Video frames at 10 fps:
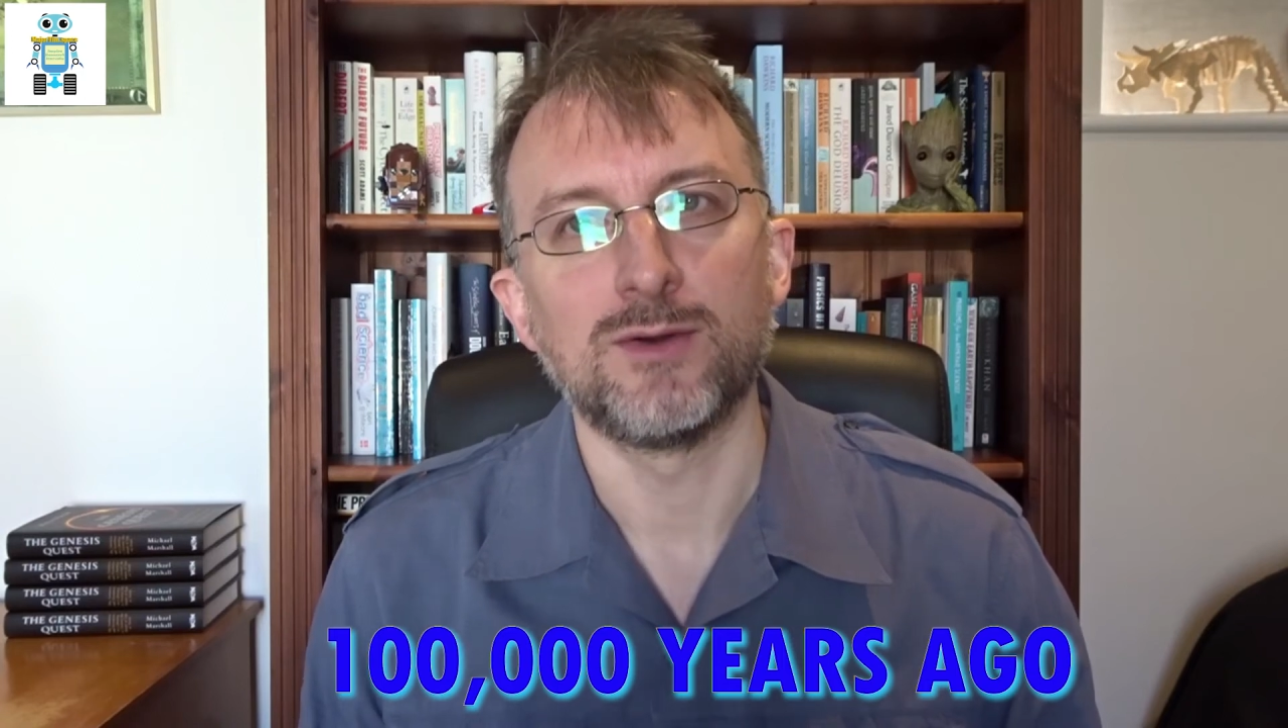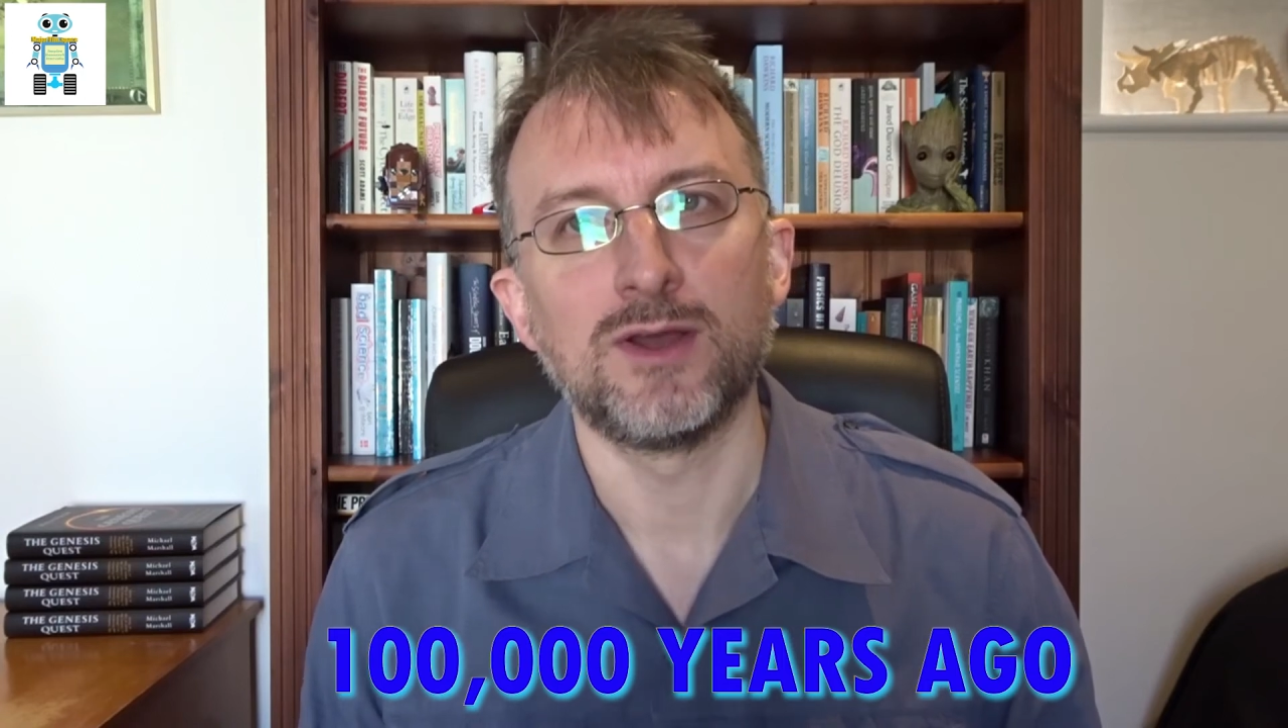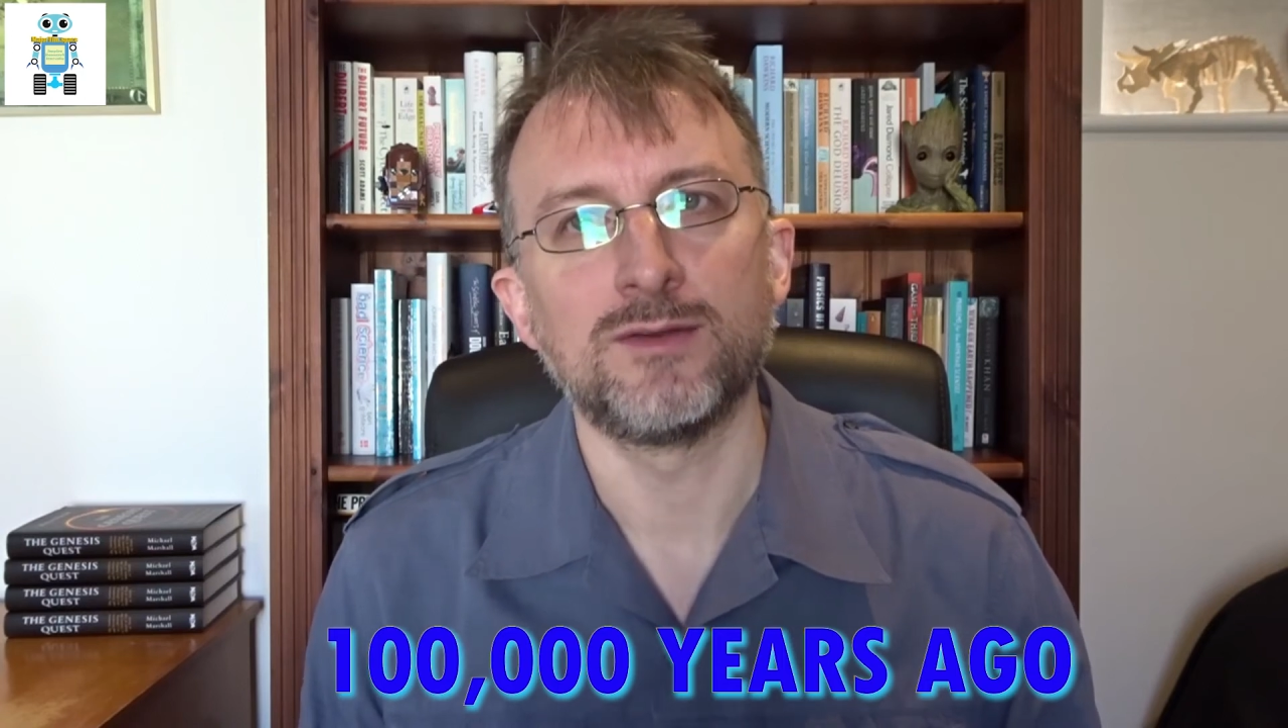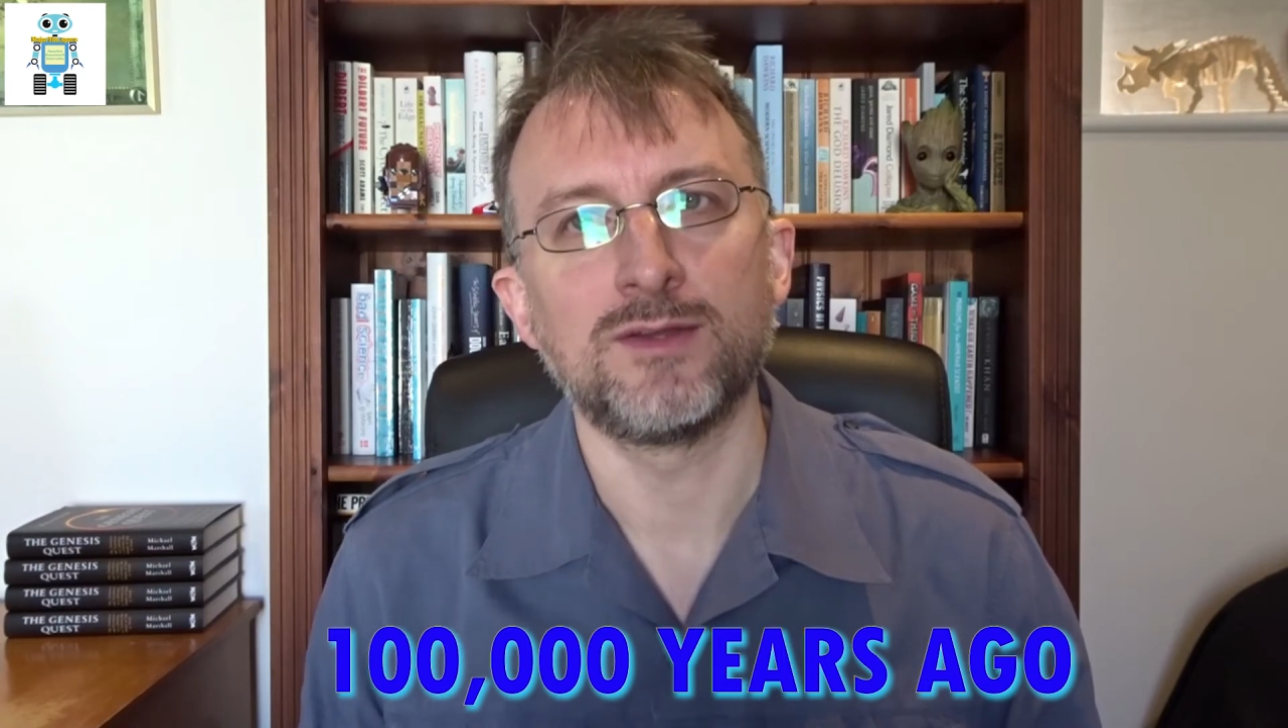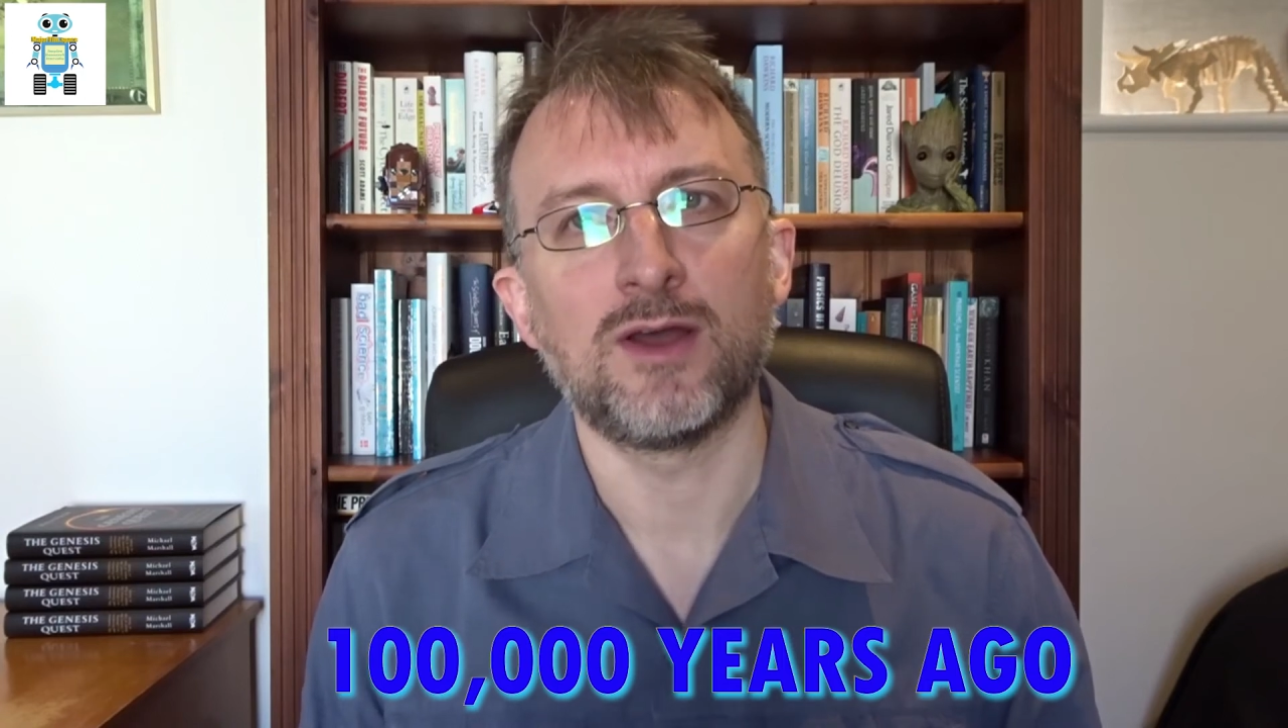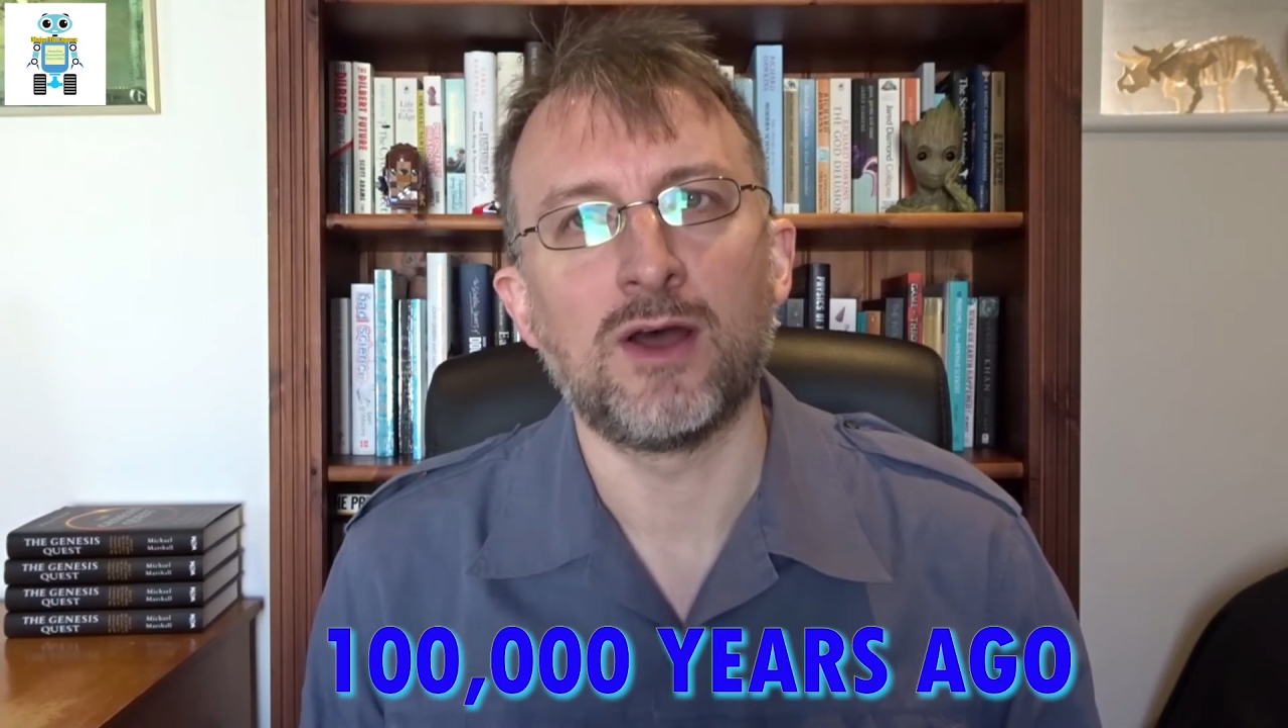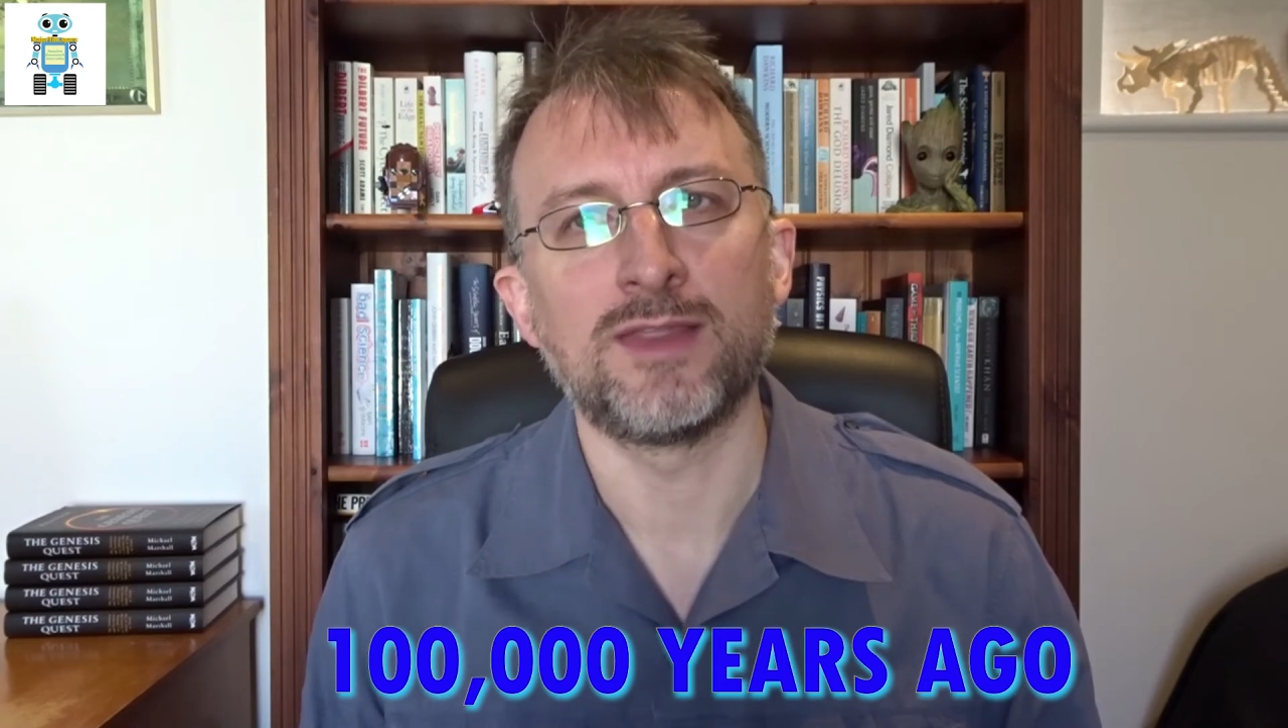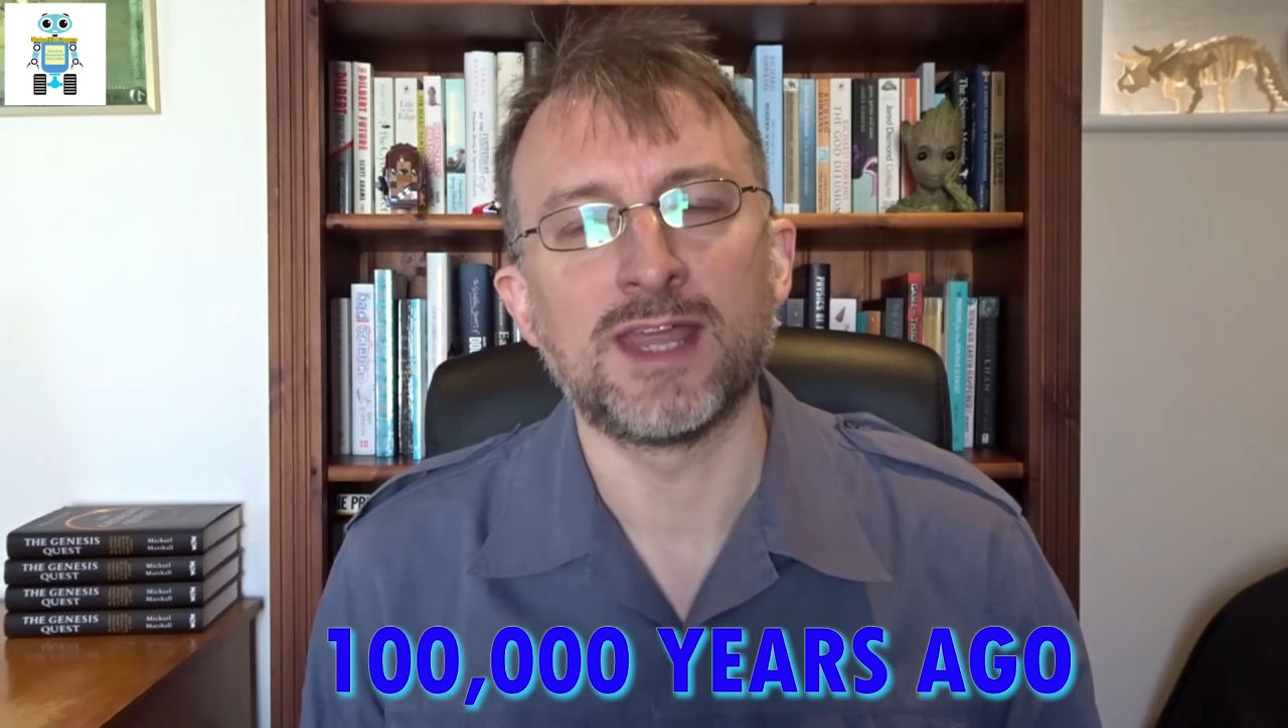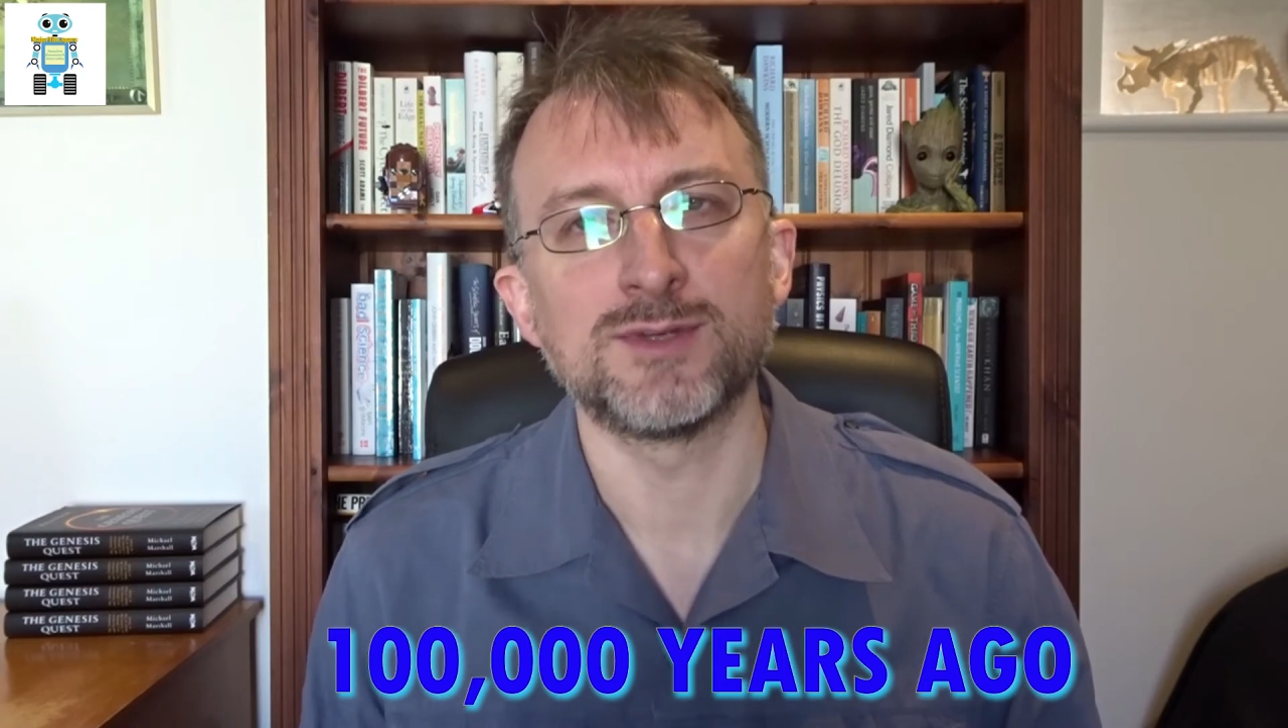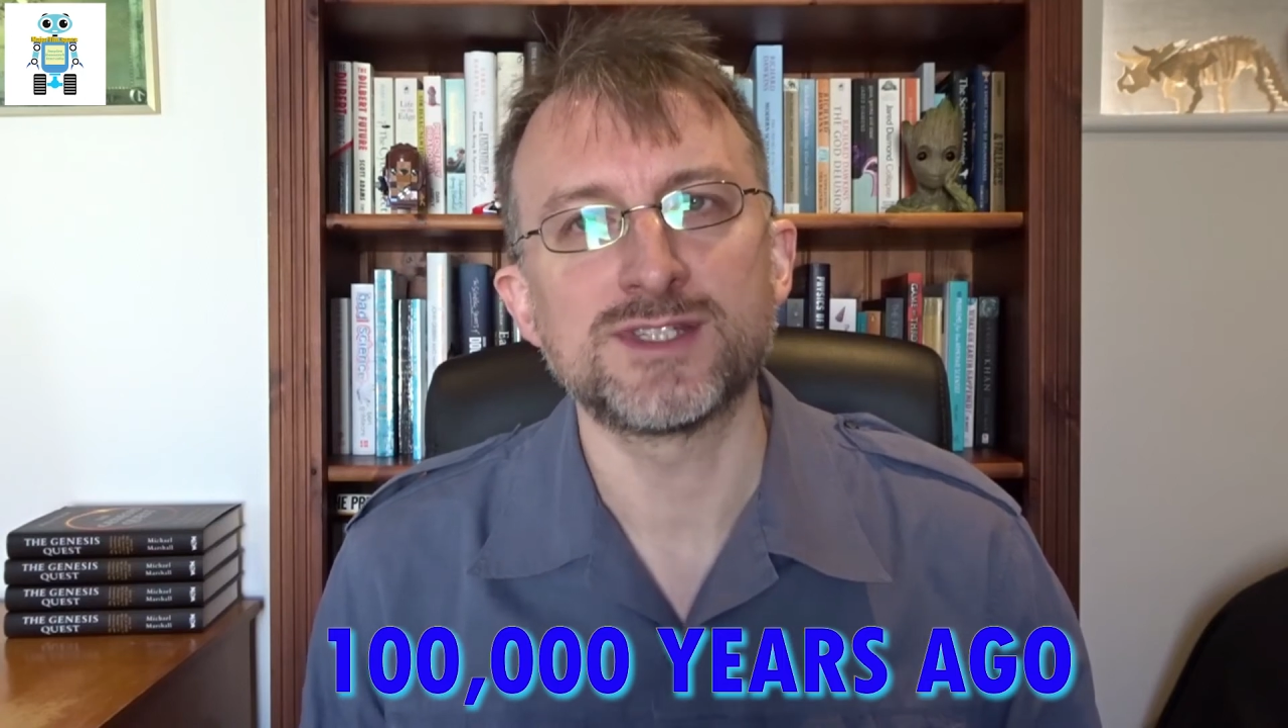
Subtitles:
were